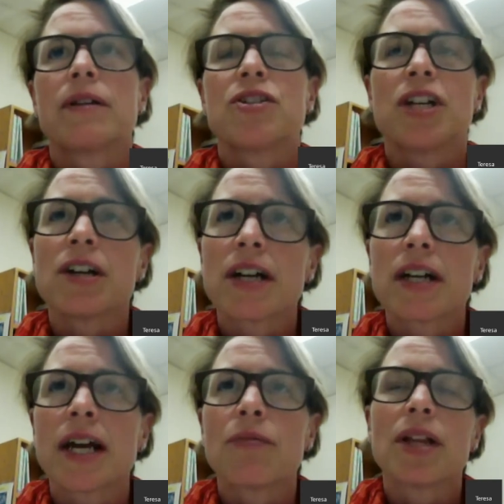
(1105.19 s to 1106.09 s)
The chair
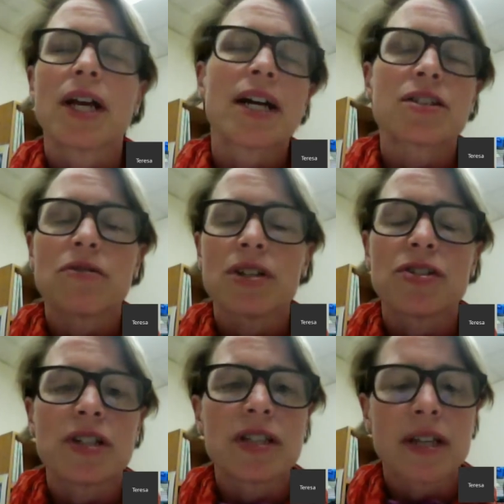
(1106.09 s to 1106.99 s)
will ask
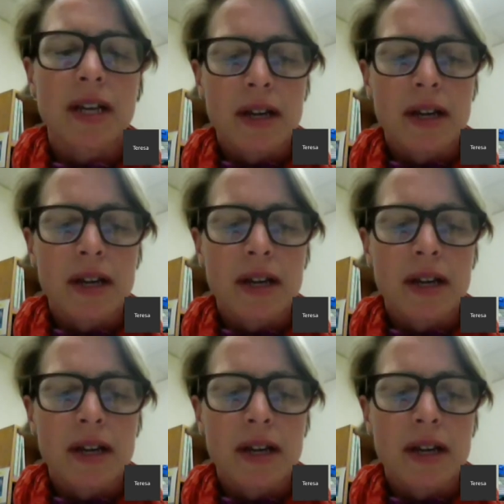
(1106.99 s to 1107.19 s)
questions,